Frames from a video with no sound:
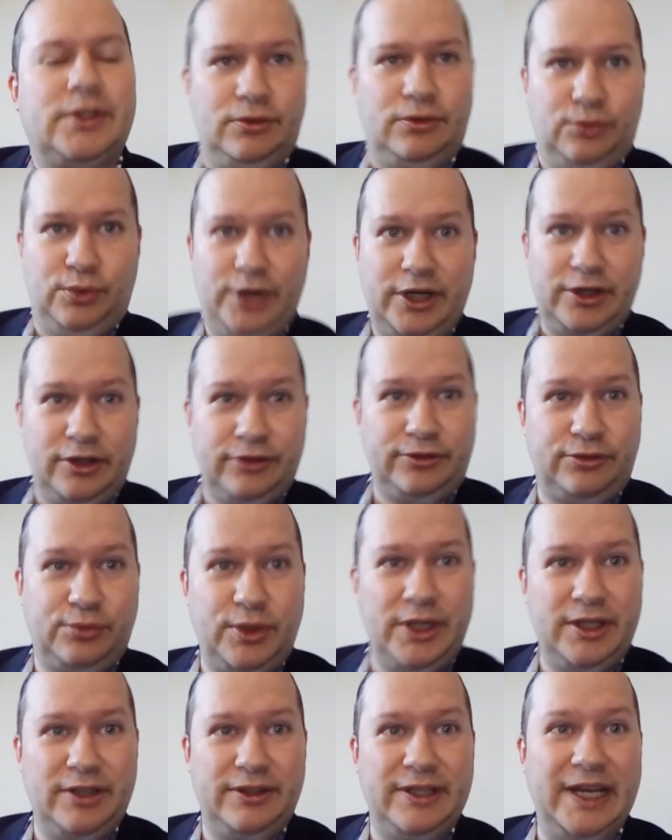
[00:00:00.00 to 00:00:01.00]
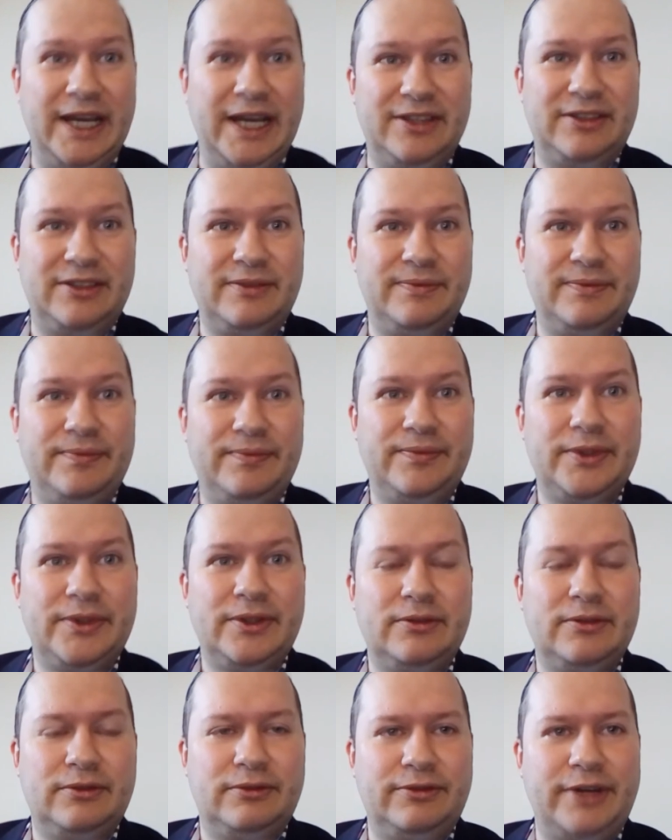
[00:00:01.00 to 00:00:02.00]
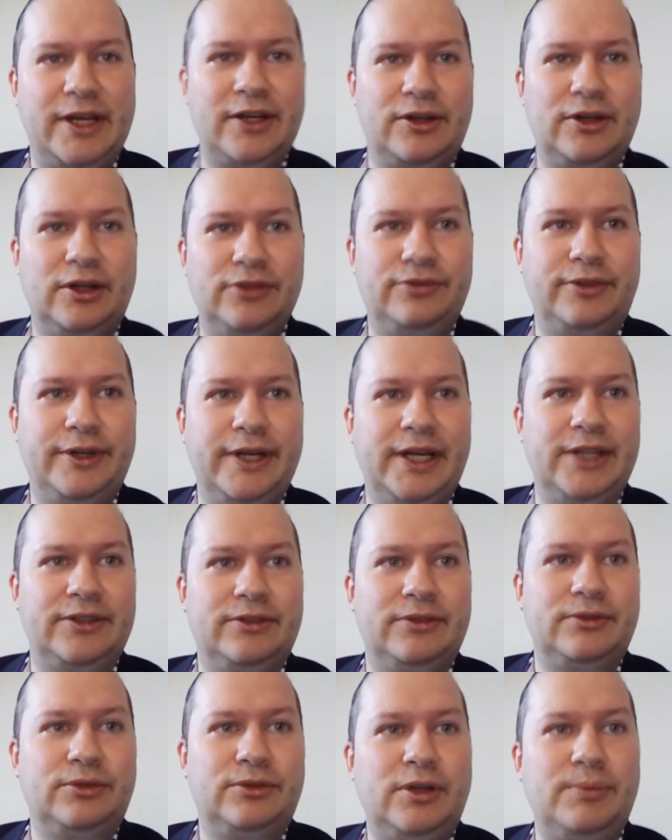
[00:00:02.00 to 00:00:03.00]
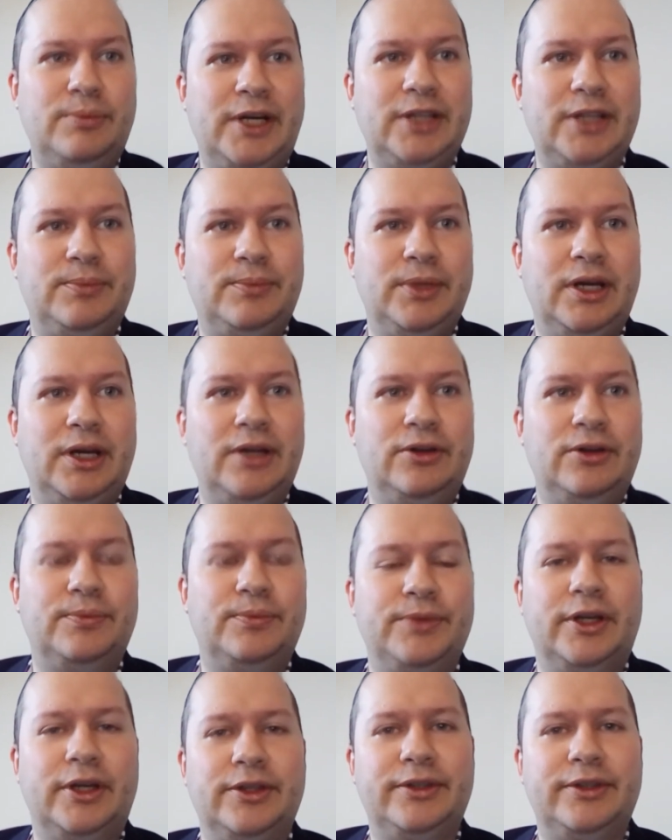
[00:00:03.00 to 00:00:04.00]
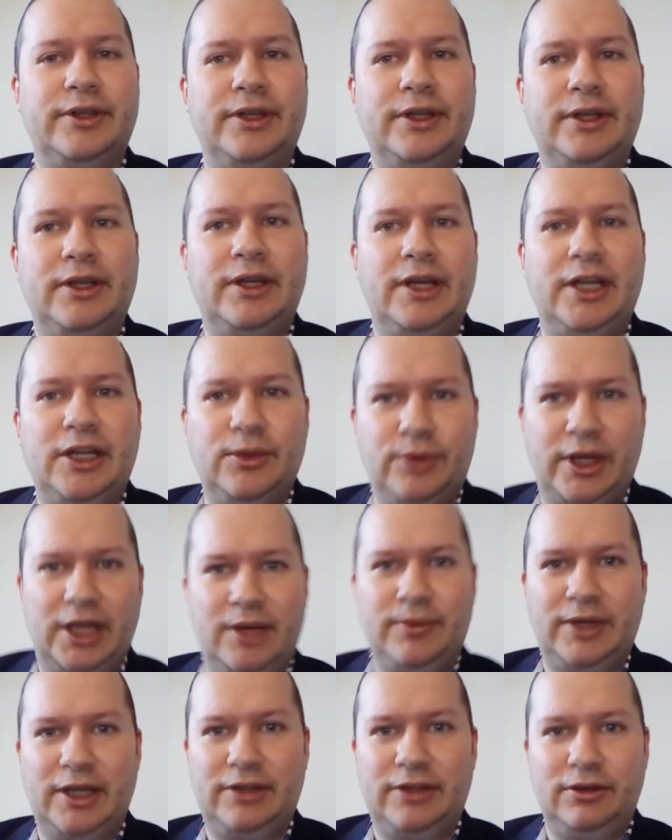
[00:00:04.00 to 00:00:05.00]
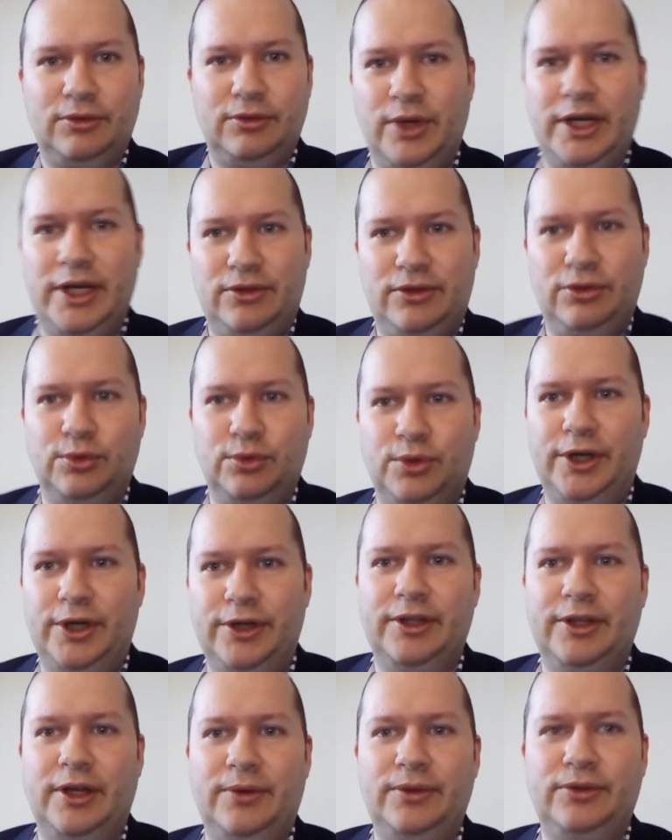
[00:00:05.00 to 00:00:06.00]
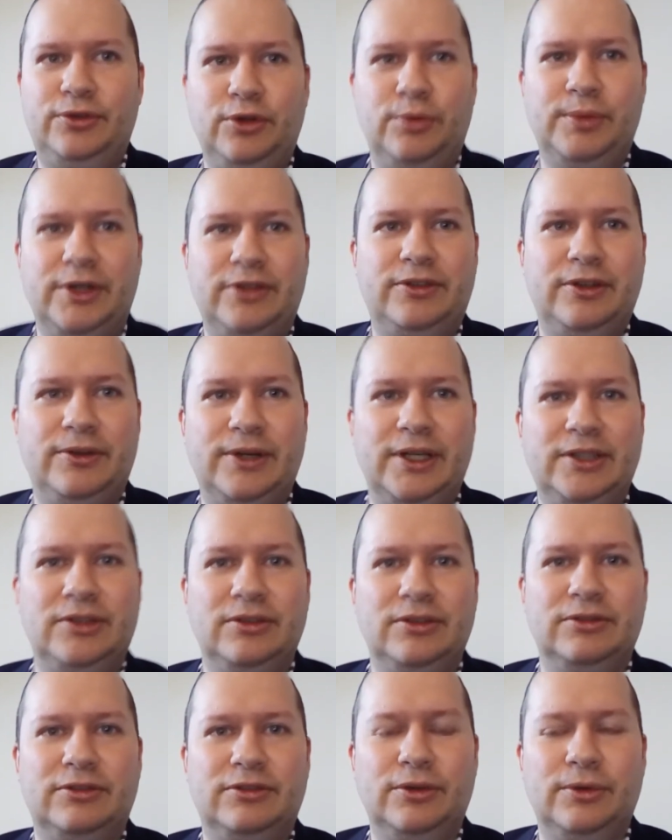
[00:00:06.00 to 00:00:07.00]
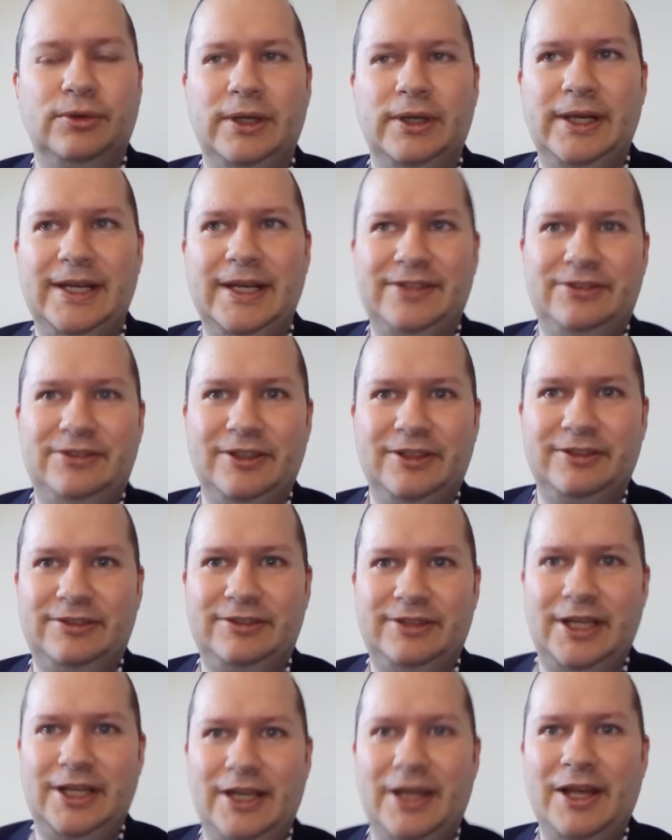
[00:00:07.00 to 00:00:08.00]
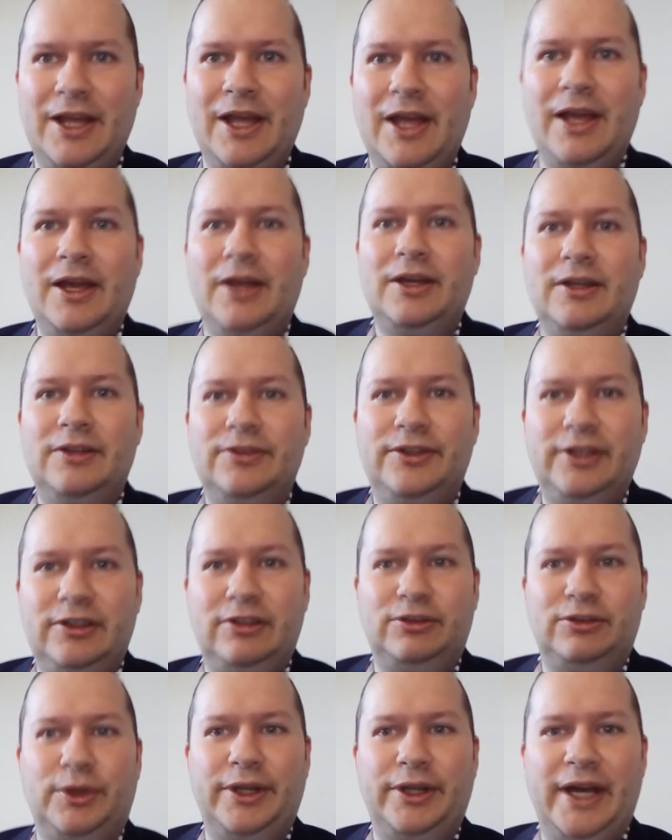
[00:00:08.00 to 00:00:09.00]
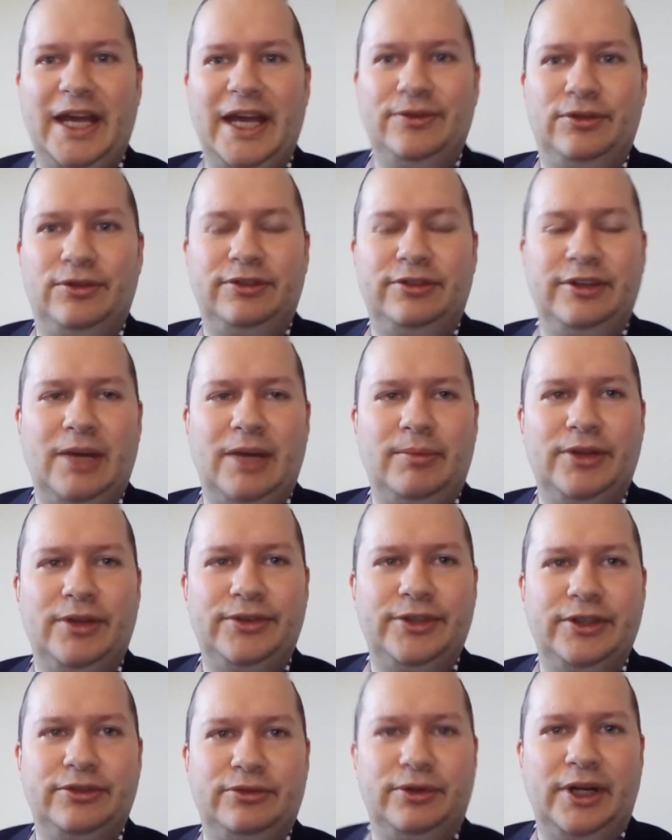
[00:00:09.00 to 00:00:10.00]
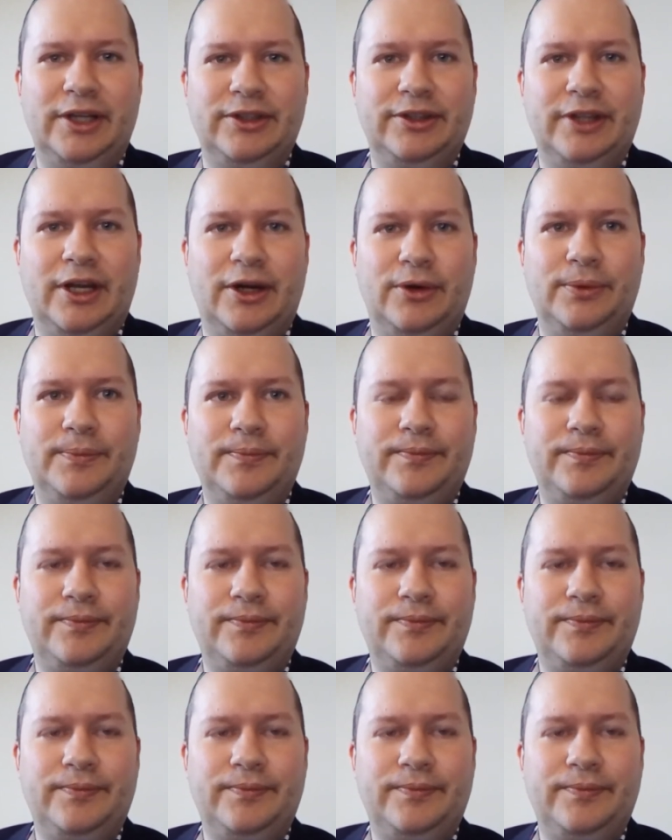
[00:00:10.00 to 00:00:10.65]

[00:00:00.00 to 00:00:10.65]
We're not Sweden yet. Thank God for that. We might be, I hope not. Anyway, I'm getting way too wordy now and too much digression, so let's just say this is what I have to say about this right now.